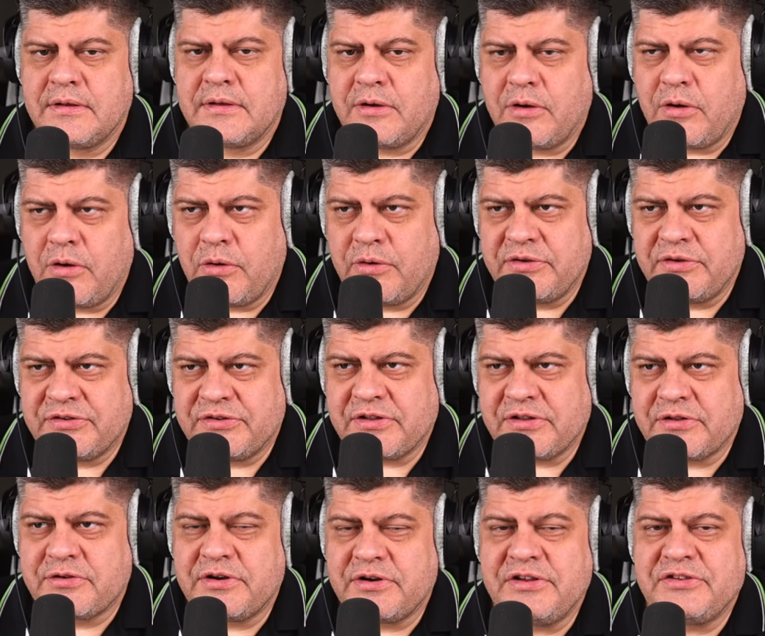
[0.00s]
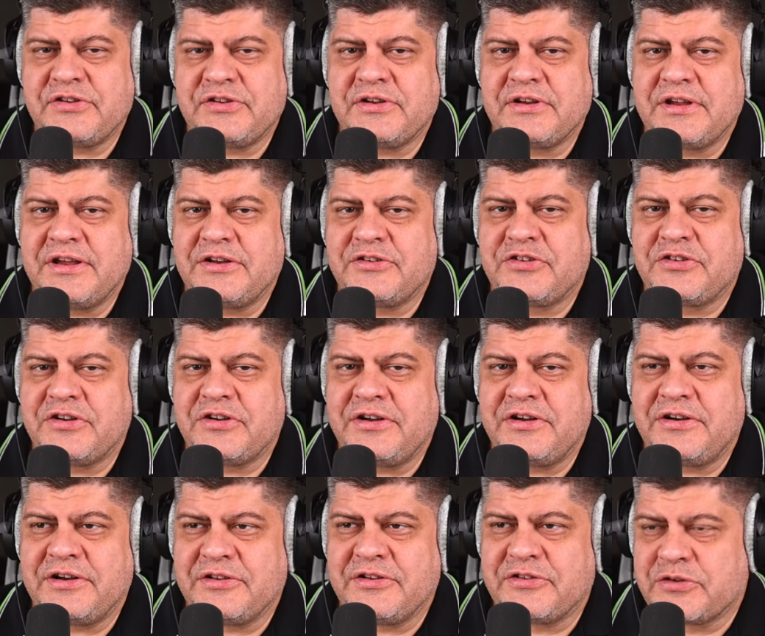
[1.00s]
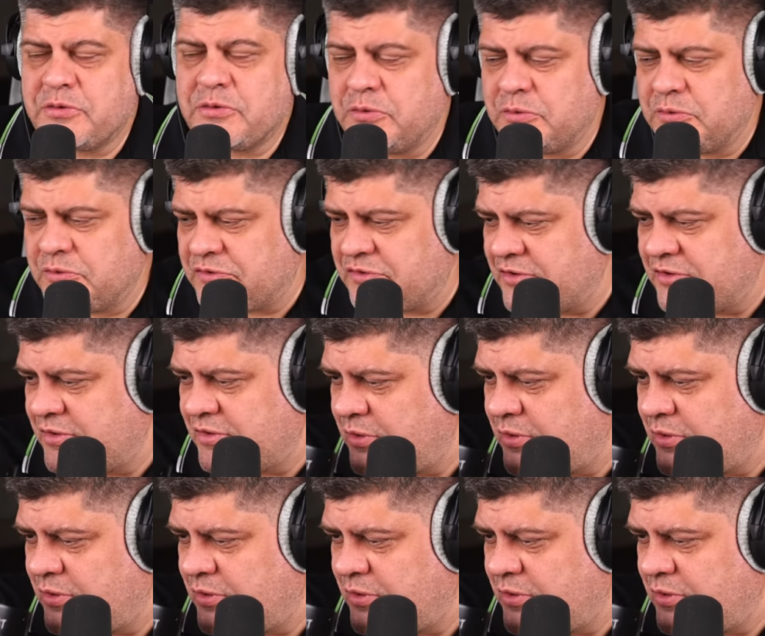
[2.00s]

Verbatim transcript: Oh, he's increasing engineering schools.